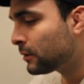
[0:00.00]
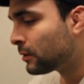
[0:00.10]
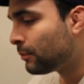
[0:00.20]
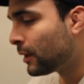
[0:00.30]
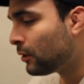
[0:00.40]

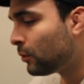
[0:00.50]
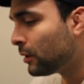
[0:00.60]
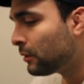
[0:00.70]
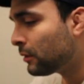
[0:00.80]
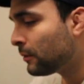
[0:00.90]
Compare
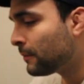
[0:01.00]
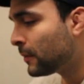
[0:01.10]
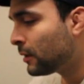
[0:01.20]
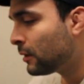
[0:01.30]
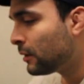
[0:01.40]
With,
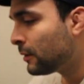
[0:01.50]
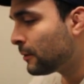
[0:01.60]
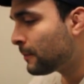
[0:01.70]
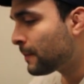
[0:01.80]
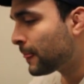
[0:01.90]

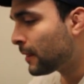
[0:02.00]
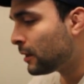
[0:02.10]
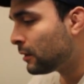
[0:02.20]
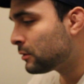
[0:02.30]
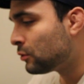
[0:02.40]

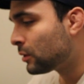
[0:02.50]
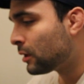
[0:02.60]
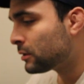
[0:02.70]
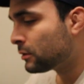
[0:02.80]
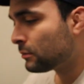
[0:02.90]
and let's do a
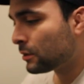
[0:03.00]
custom.